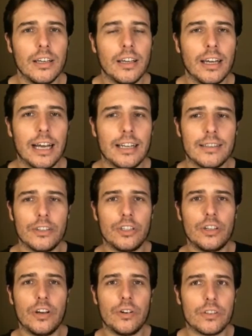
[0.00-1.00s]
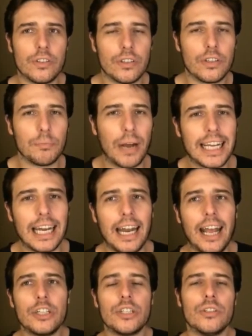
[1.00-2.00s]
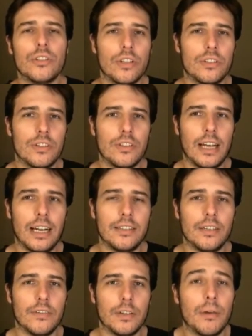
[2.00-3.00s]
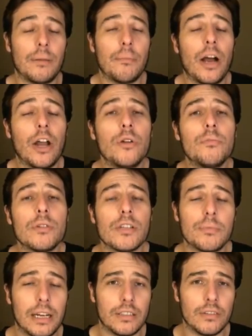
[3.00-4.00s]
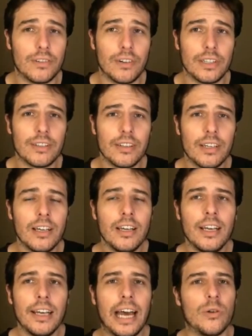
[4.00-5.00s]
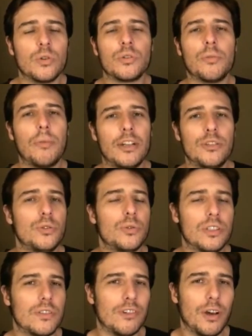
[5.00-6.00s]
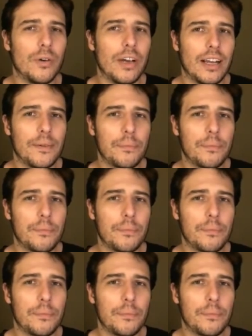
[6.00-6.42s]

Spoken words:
and Sagittarius, my connection to the totality of it, but my own perspective of it, and also my intuitive knowing.